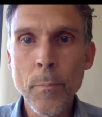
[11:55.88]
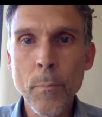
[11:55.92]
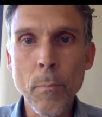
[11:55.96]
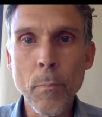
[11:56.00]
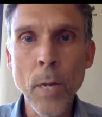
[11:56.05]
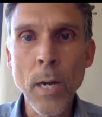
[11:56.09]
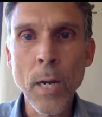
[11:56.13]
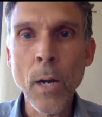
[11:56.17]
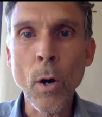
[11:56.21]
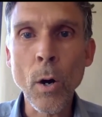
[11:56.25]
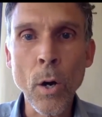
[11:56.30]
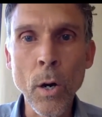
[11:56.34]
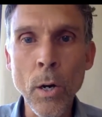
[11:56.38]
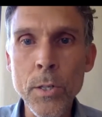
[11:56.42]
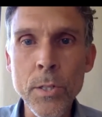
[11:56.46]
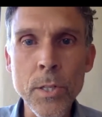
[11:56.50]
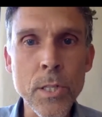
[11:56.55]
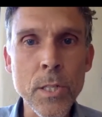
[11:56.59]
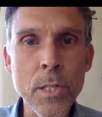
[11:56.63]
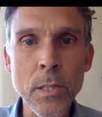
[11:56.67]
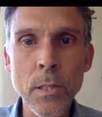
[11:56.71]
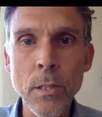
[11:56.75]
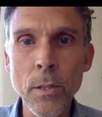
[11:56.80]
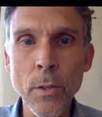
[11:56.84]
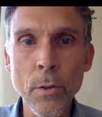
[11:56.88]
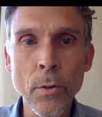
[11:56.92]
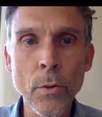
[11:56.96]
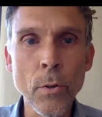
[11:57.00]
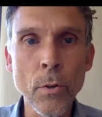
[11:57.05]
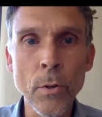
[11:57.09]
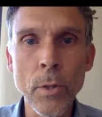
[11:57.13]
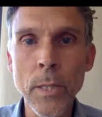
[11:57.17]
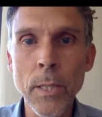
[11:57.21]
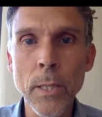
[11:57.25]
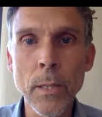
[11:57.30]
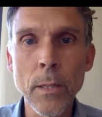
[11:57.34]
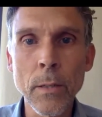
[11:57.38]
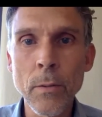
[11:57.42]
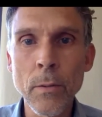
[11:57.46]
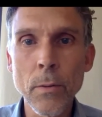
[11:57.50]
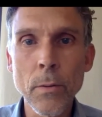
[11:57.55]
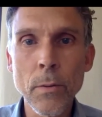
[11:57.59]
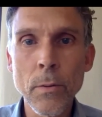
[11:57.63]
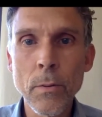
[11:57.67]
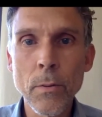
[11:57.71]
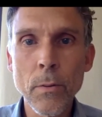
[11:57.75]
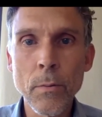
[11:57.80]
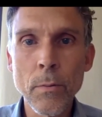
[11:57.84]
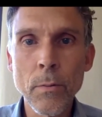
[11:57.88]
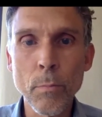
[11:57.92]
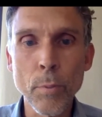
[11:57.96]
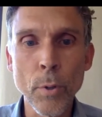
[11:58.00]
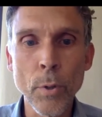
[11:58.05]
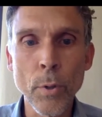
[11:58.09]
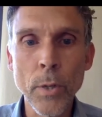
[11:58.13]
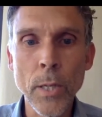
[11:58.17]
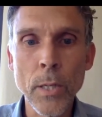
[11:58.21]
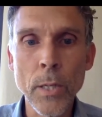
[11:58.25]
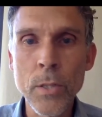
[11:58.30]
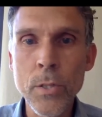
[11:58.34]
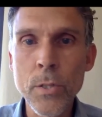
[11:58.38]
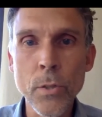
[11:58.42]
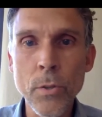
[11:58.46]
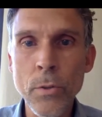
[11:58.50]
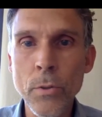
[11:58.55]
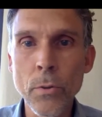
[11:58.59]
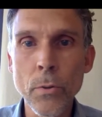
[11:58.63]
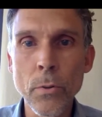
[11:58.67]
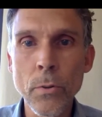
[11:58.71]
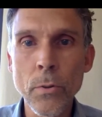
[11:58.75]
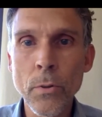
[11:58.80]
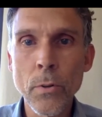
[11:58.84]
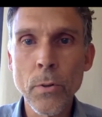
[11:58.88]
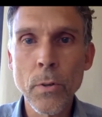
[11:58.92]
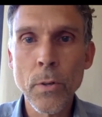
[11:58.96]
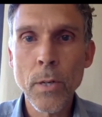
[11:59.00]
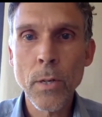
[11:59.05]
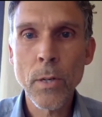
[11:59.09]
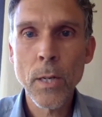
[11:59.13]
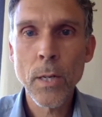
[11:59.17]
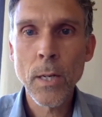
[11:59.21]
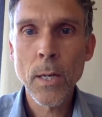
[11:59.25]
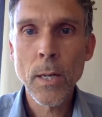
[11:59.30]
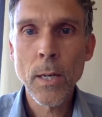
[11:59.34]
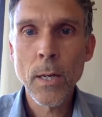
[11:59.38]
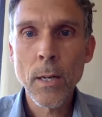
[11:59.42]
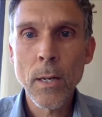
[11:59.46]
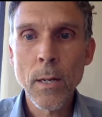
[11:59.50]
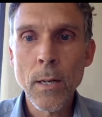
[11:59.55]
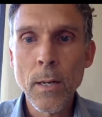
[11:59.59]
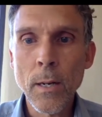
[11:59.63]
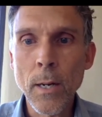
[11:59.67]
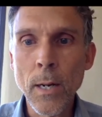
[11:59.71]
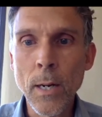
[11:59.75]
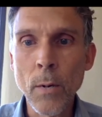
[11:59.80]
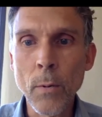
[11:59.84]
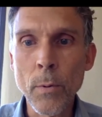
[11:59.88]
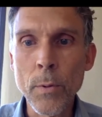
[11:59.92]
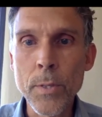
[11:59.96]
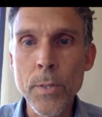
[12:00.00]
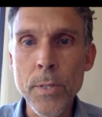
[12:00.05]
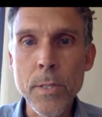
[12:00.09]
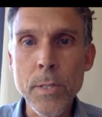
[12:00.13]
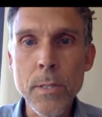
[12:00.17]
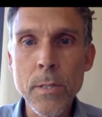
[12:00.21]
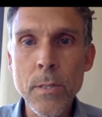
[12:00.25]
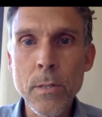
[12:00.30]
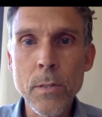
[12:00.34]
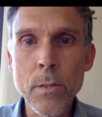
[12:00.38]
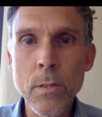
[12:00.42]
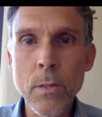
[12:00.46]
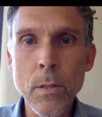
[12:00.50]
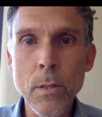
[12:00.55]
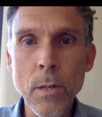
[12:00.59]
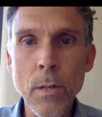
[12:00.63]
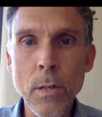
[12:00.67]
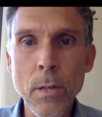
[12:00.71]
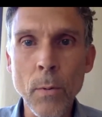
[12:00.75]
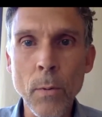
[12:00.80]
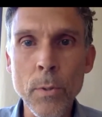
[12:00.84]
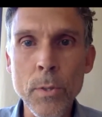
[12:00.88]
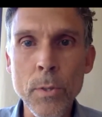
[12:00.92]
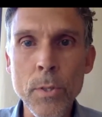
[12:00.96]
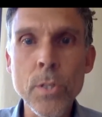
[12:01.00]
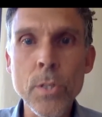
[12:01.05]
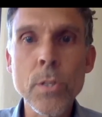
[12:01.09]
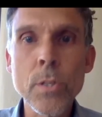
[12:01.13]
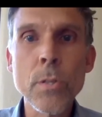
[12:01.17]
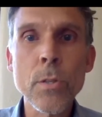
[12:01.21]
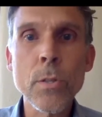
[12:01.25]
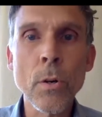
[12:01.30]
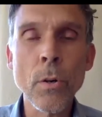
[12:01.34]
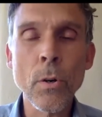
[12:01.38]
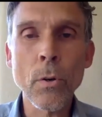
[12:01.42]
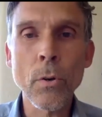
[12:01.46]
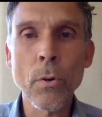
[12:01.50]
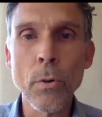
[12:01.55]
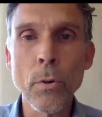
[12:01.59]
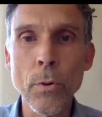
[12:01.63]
my heart just literally broke in two. I was so